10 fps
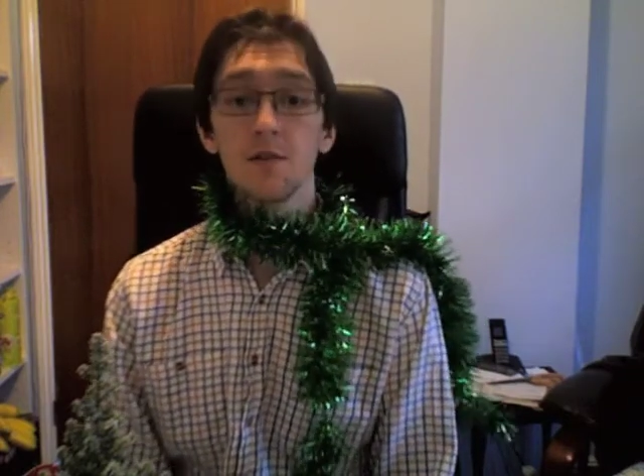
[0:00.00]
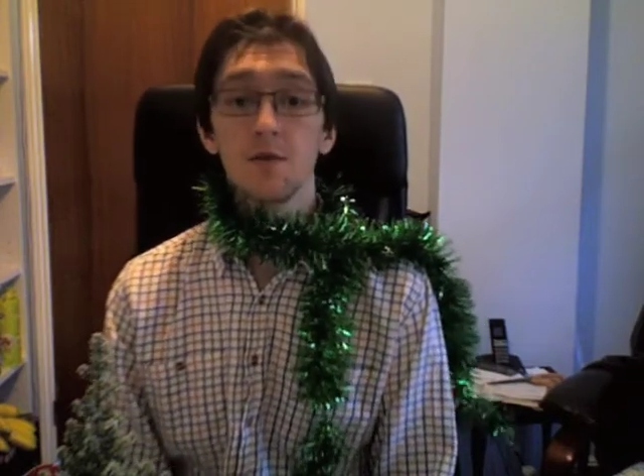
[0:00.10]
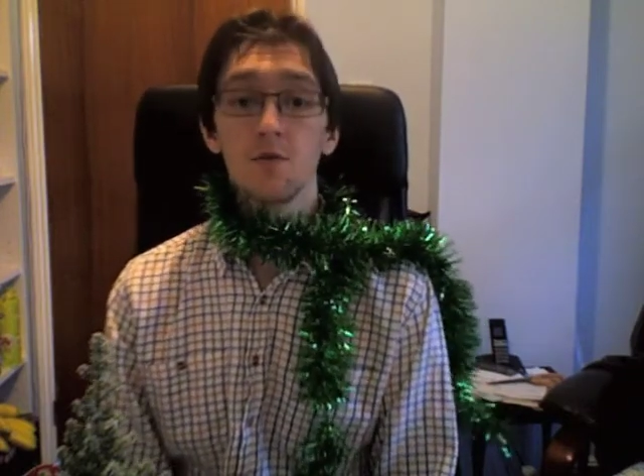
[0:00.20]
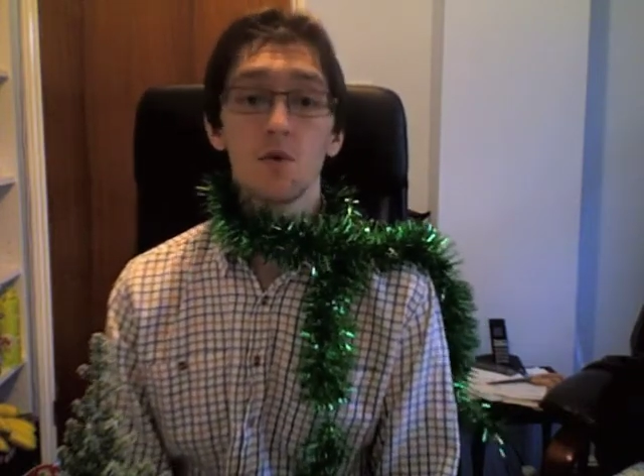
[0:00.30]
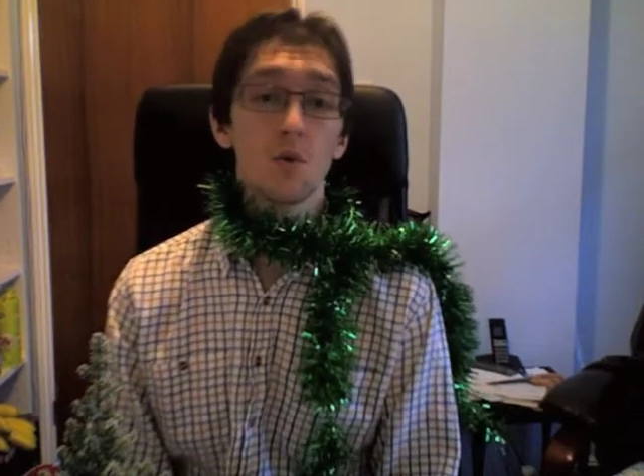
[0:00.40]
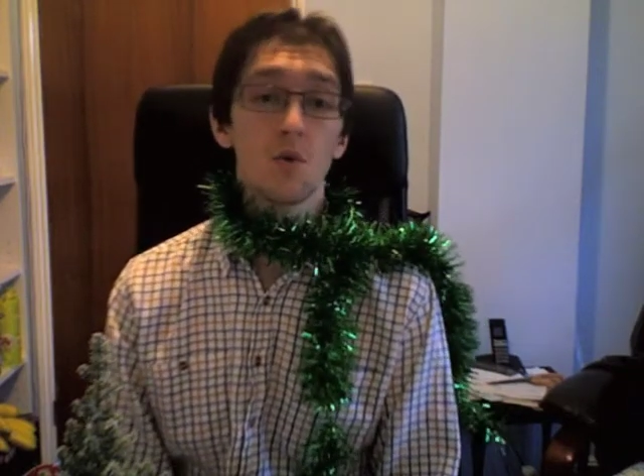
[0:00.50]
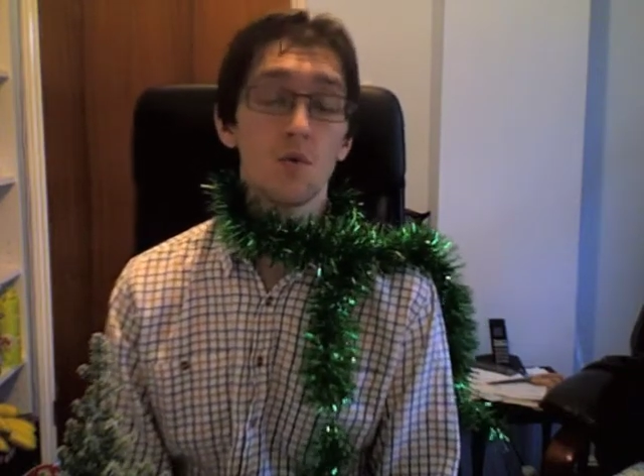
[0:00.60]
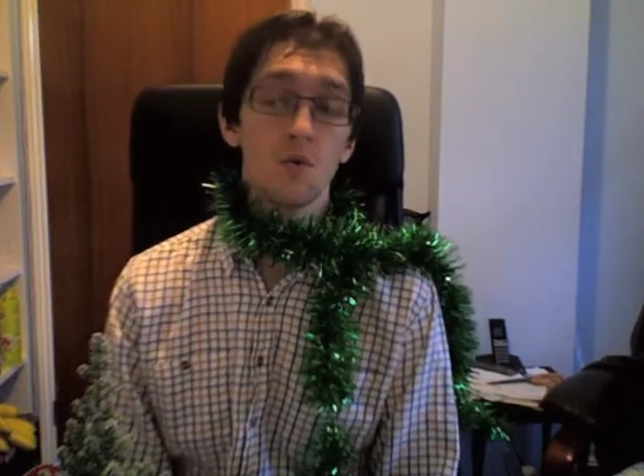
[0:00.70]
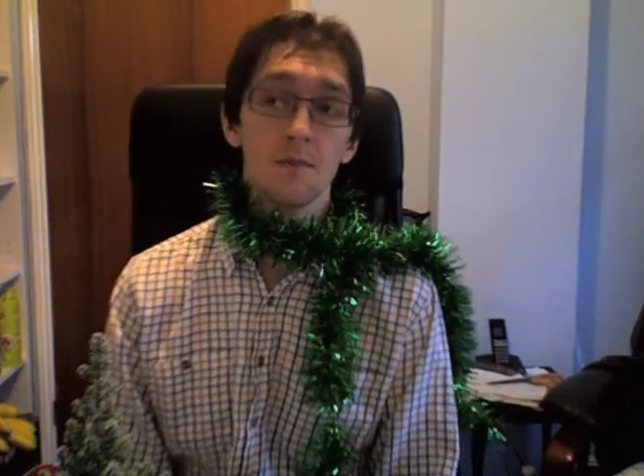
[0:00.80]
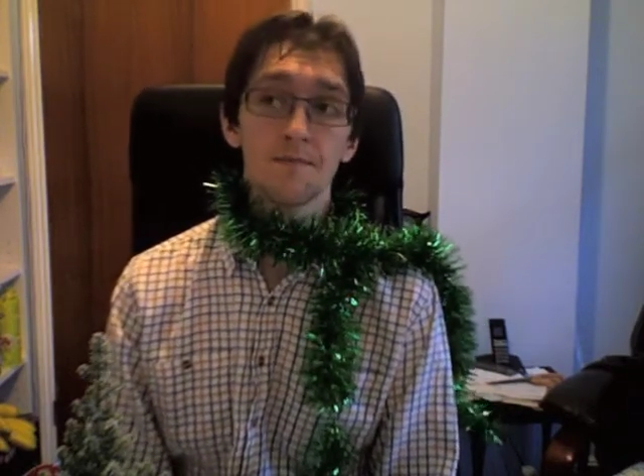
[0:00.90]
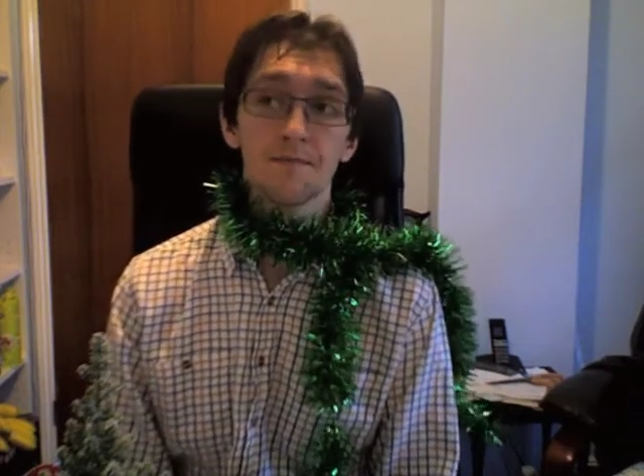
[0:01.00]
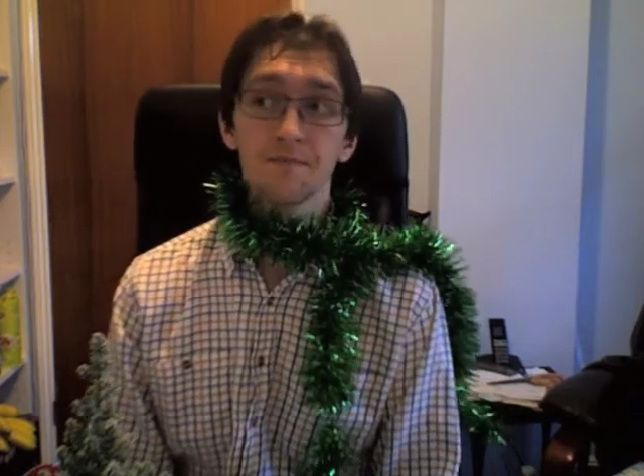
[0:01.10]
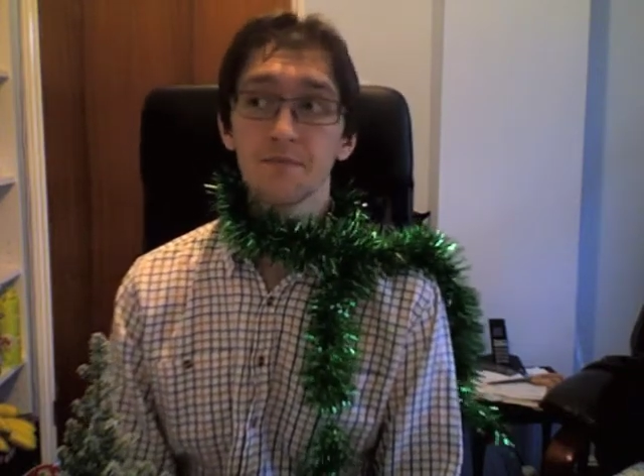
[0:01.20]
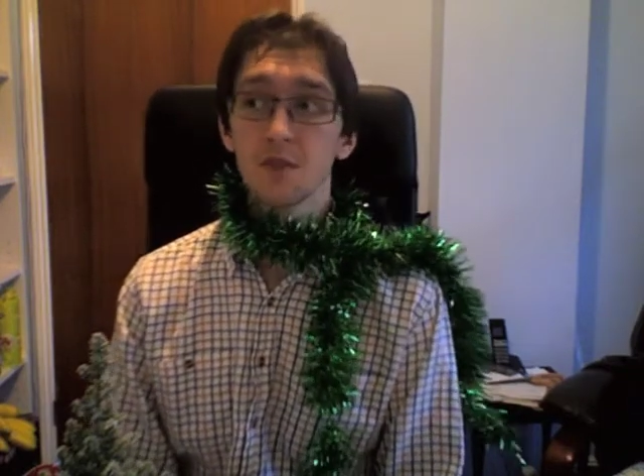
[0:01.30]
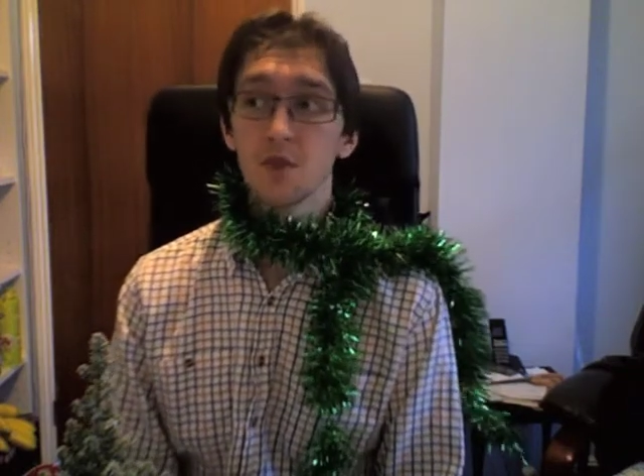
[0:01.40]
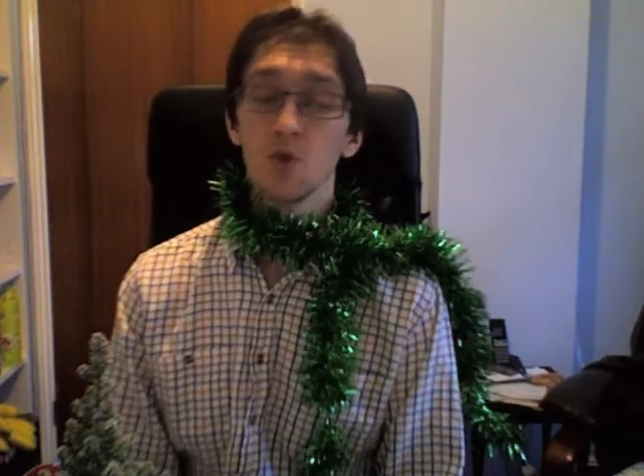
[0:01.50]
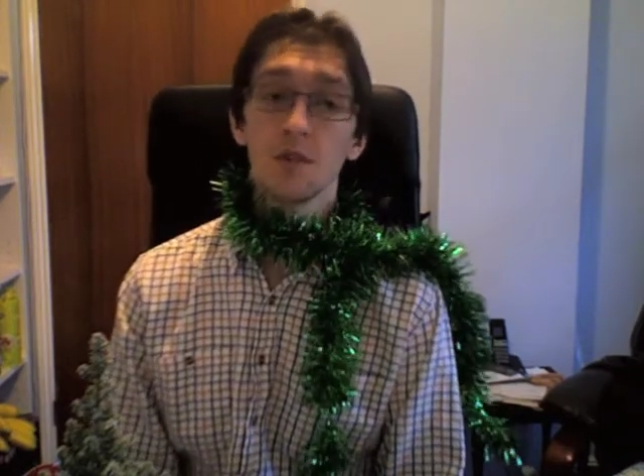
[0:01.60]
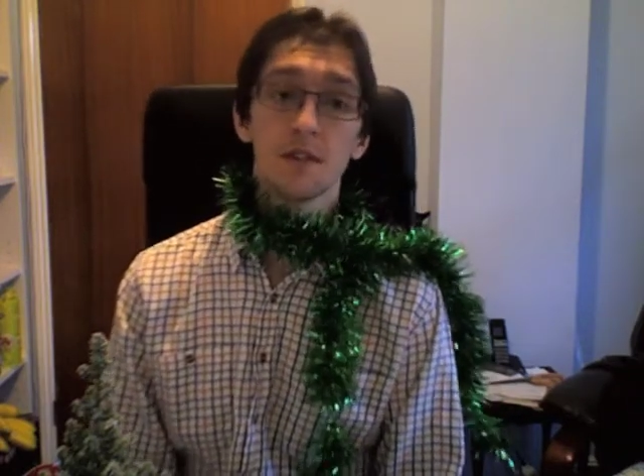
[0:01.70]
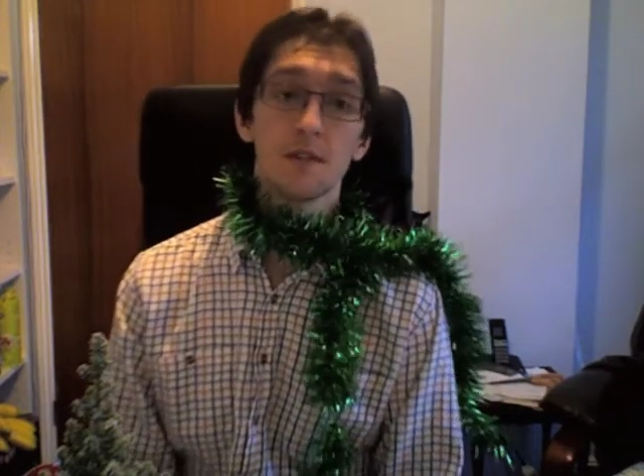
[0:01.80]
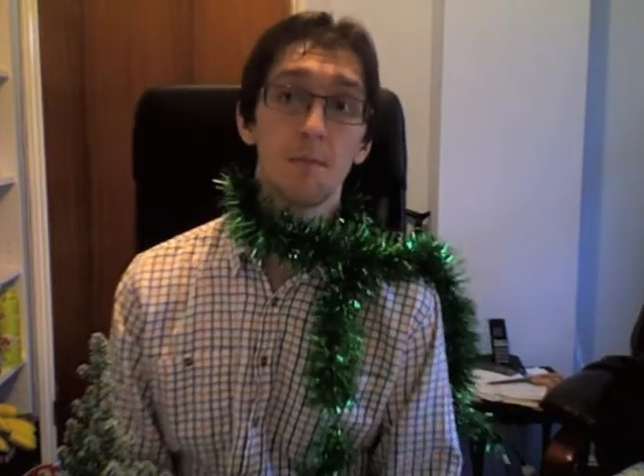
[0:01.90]
all cool,
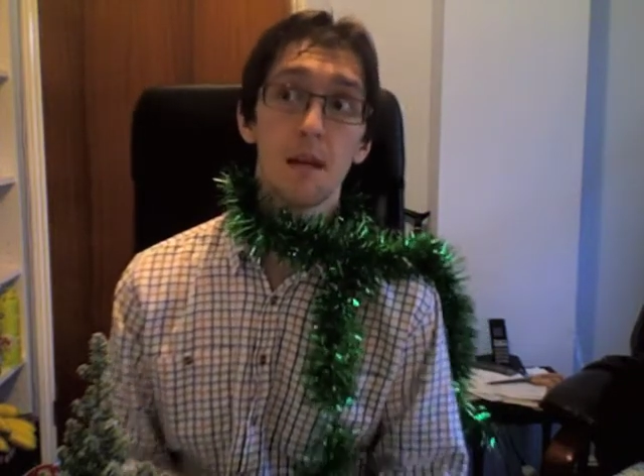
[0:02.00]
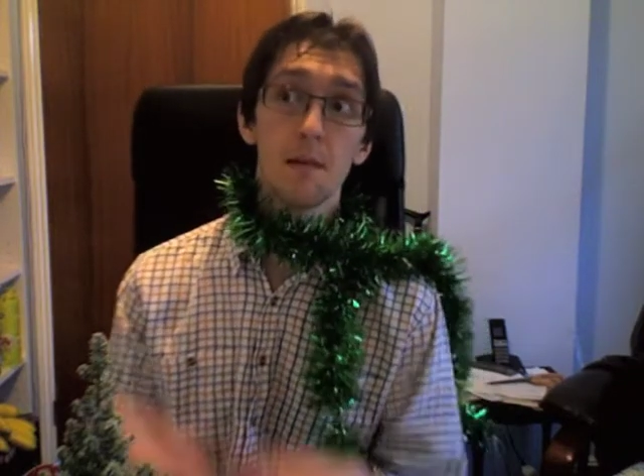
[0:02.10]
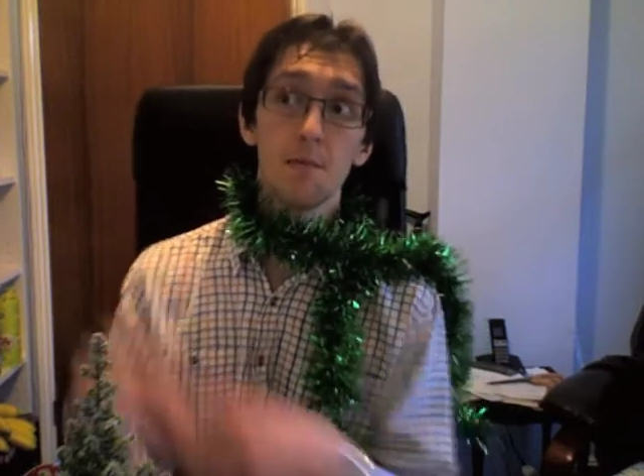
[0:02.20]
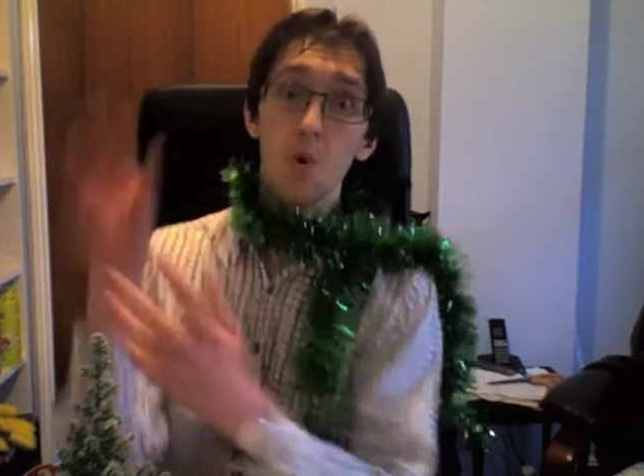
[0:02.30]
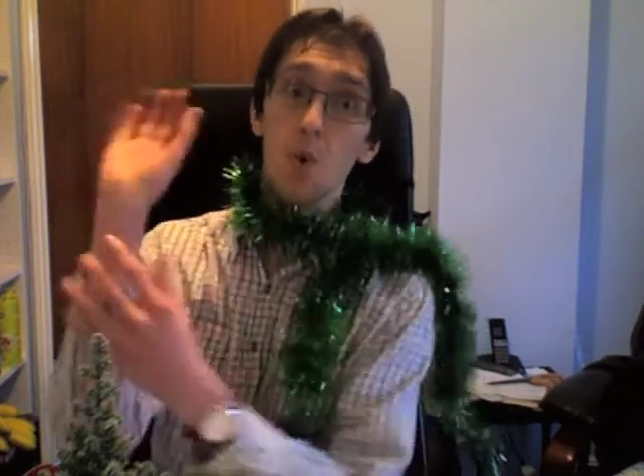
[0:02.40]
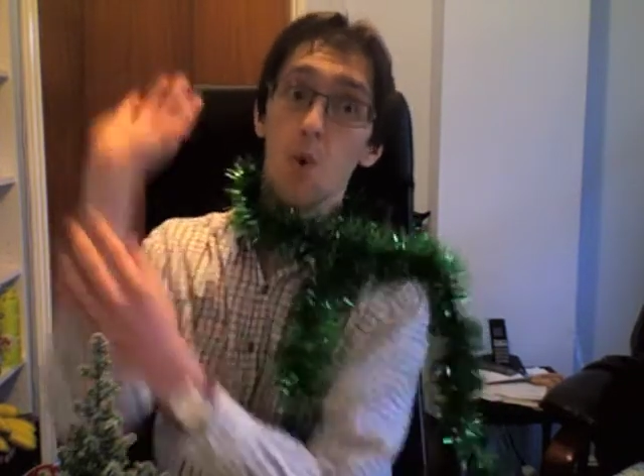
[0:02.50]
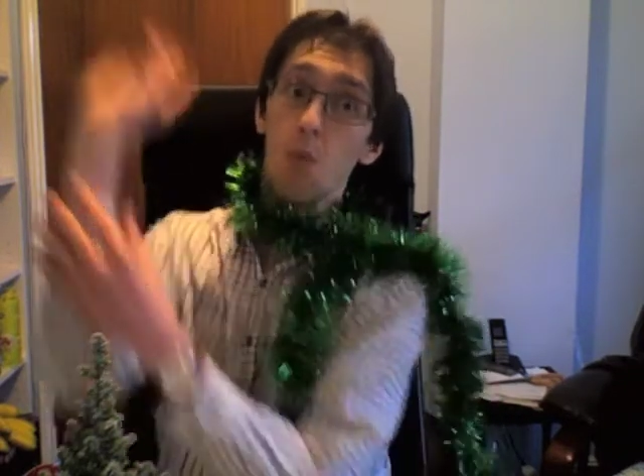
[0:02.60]
shooting some b-ball